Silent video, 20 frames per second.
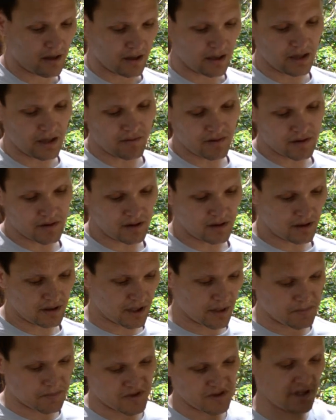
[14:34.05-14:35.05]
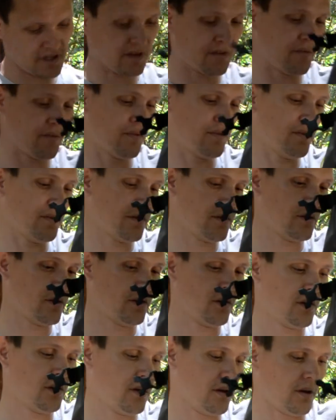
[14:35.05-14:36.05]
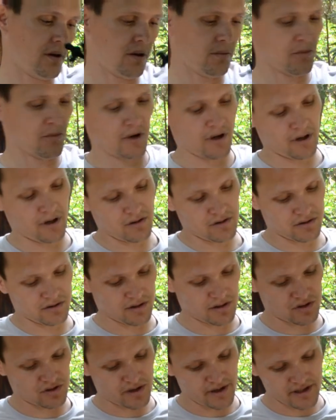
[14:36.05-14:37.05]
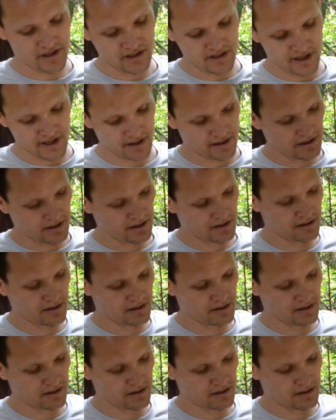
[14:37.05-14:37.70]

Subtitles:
Everything kept safe in my outside dry sack.